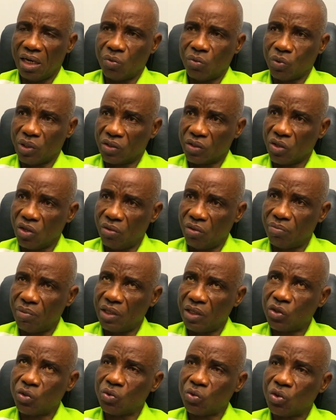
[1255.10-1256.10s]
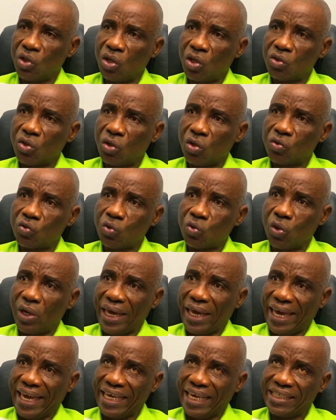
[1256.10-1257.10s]
with government should not also
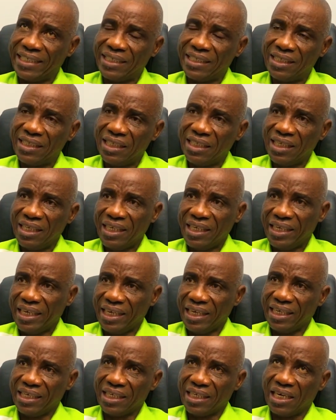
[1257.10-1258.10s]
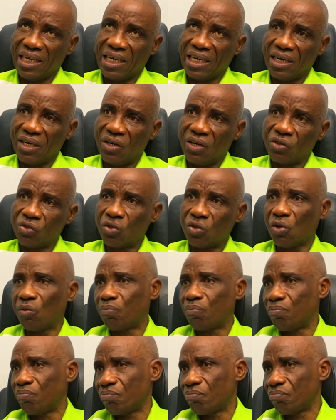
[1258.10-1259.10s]
end in also
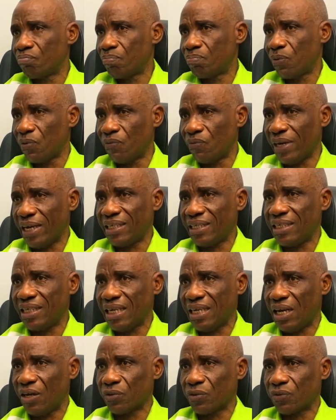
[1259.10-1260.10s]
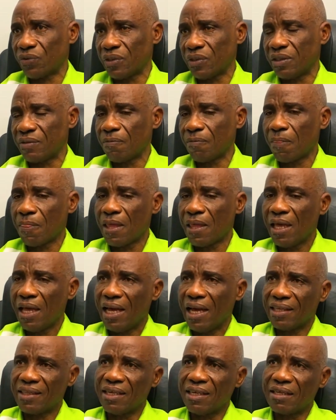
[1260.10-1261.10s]
providing housing.
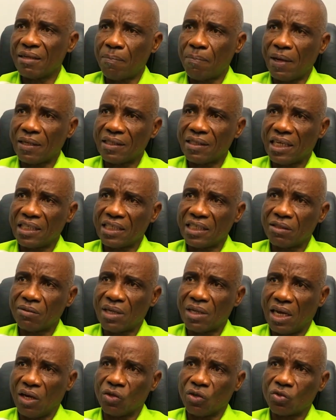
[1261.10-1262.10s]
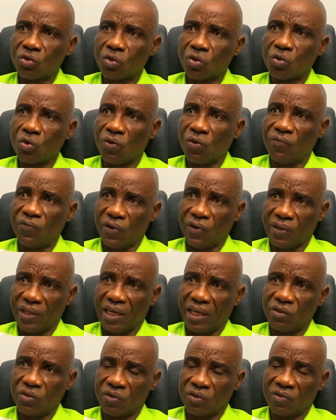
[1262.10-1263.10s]
I think the partnership can also go
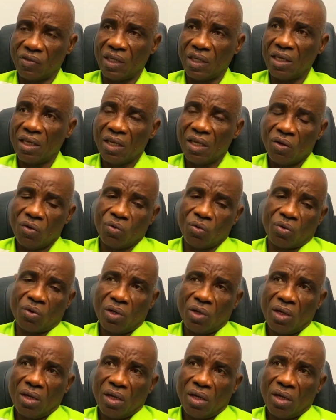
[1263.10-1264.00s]
further to say, look,